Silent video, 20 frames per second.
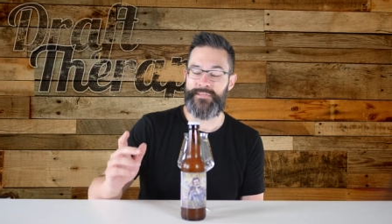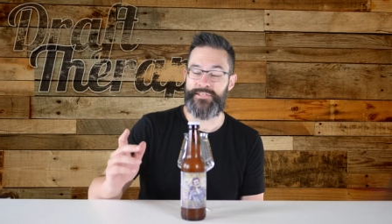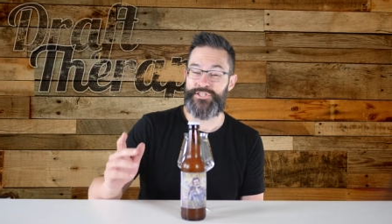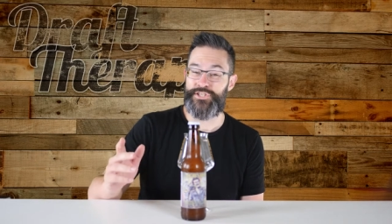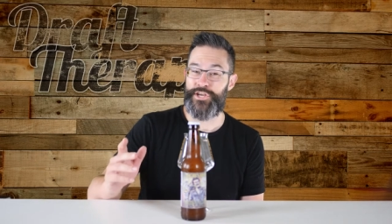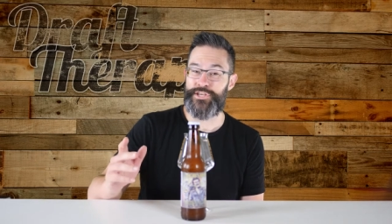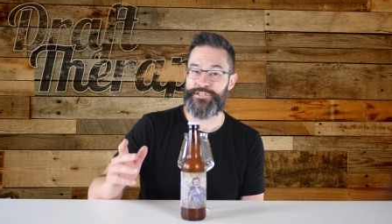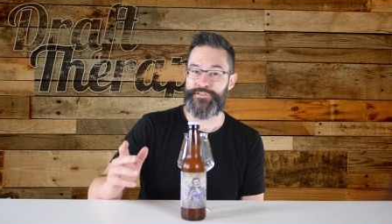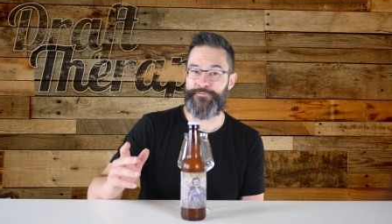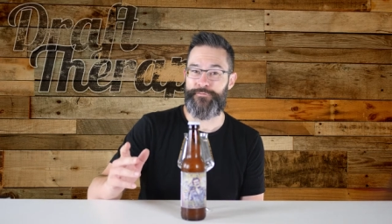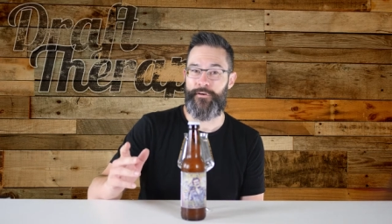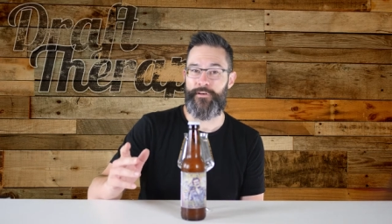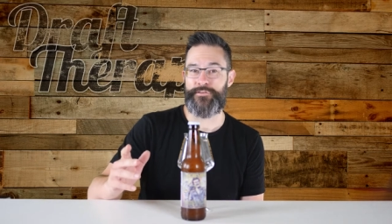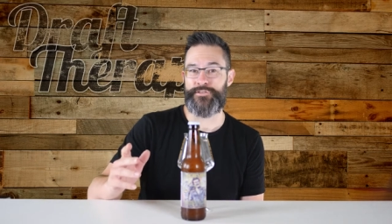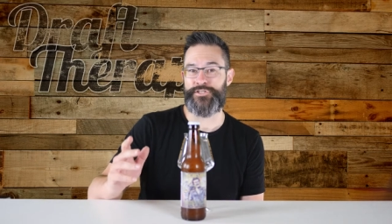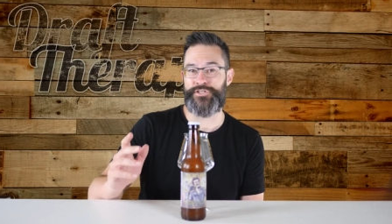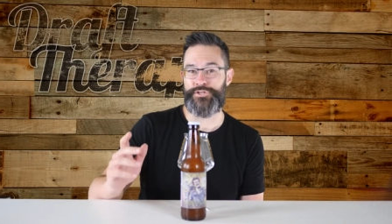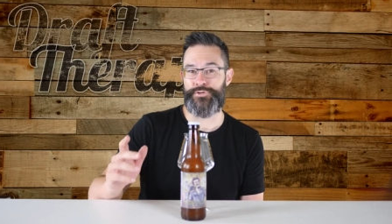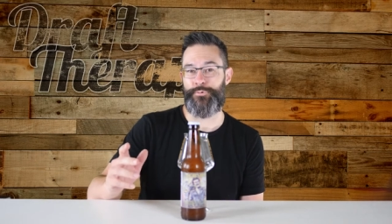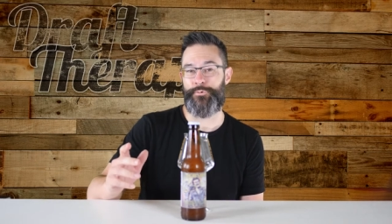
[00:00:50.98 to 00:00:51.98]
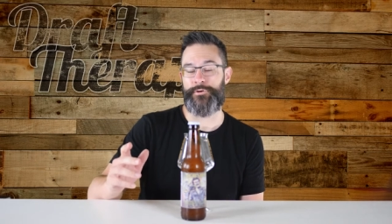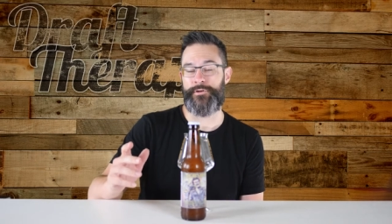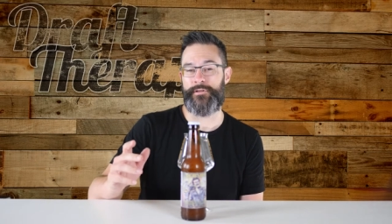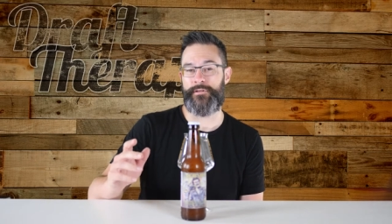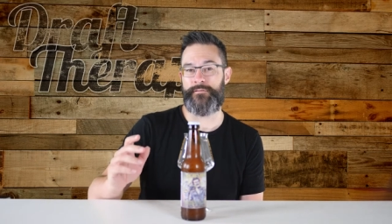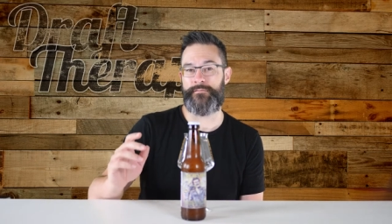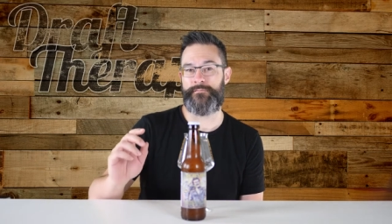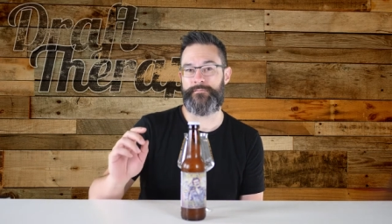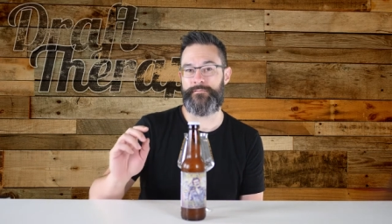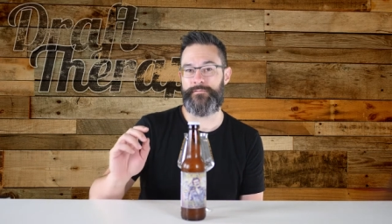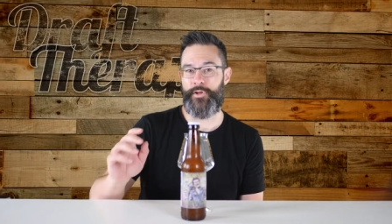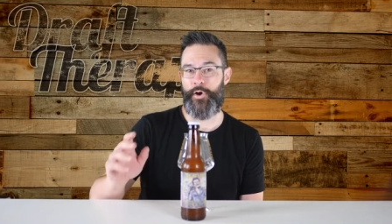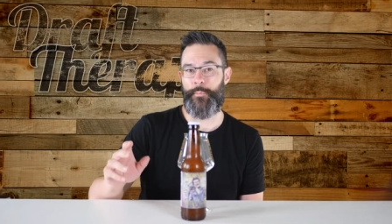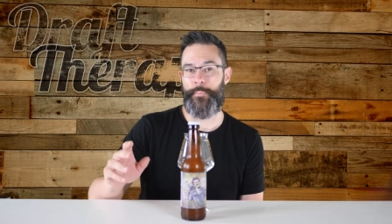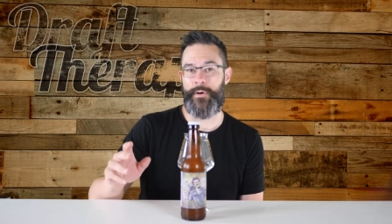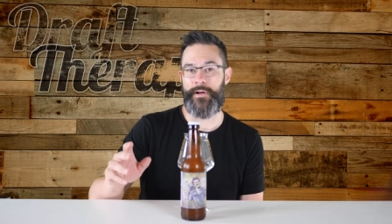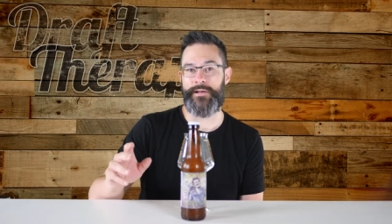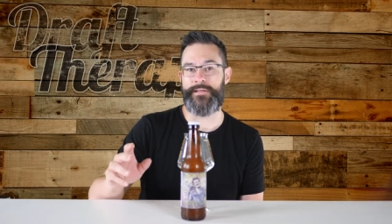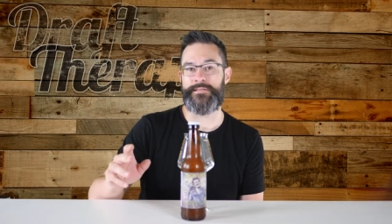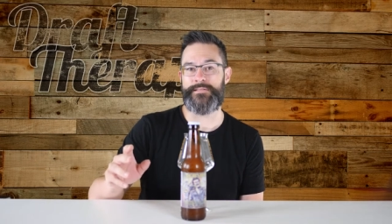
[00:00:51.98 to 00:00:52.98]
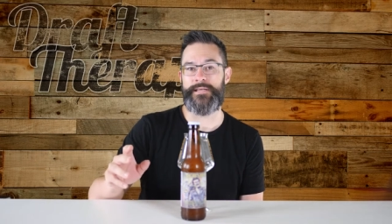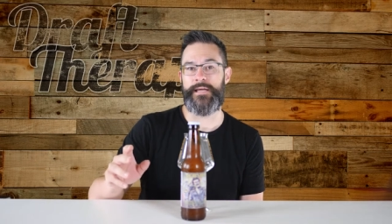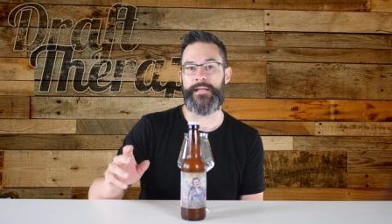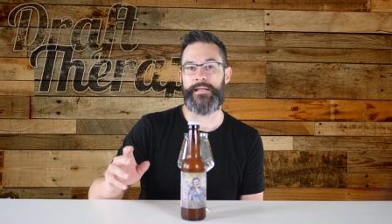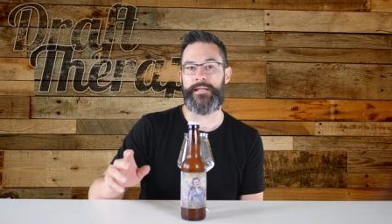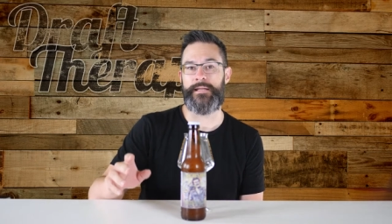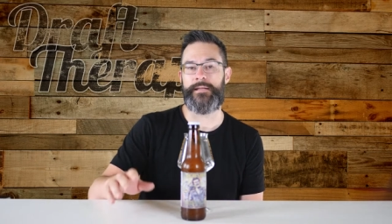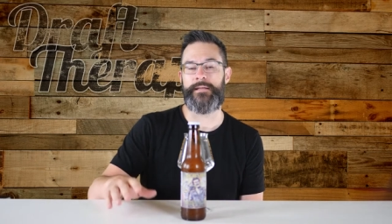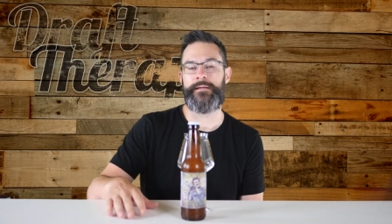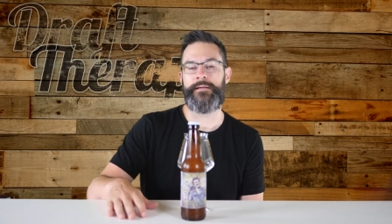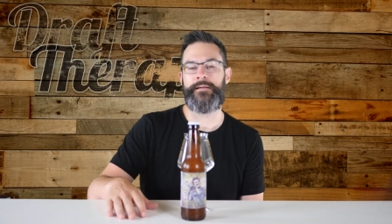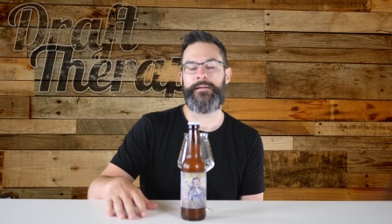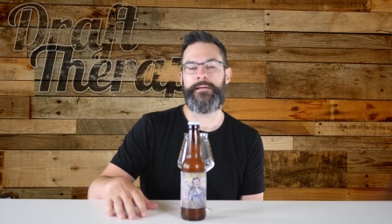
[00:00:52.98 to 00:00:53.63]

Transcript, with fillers: just falls short, no pun intended.